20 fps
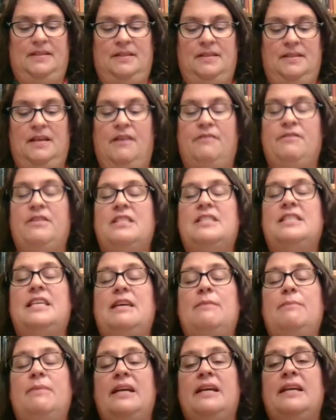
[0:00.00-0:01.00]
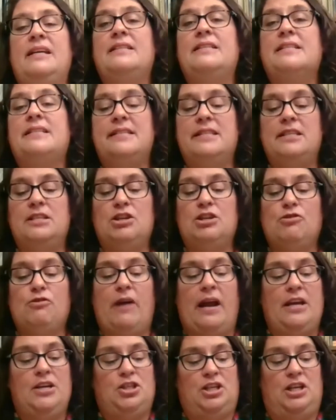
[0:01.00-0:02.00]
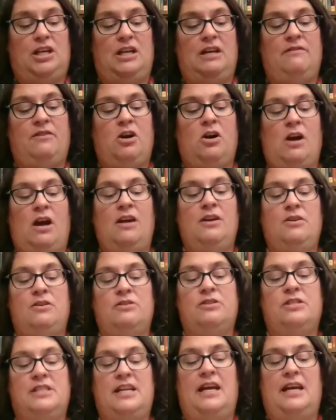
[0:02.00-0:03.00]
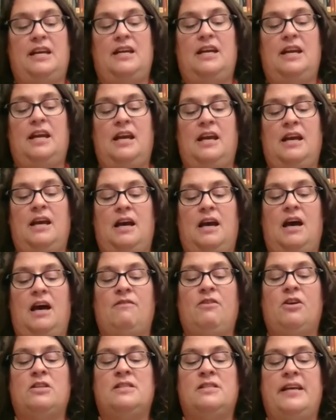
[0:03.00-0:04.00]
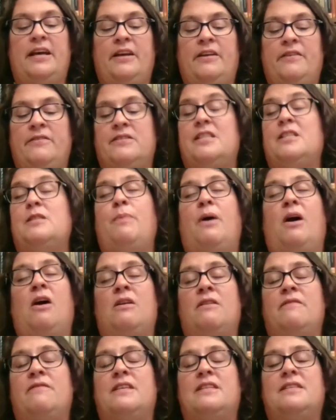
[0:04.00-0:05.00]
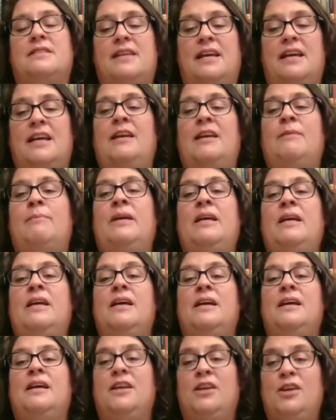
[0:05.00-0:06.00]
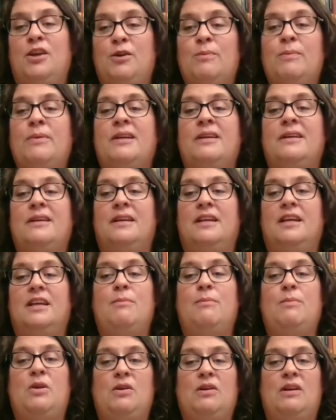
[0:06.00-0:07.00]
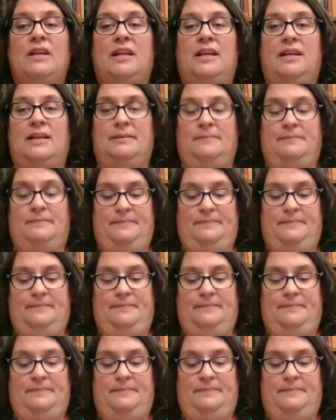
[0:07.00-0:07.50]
of the seeming disintegration of our understanding of ourselves as part of the same human community,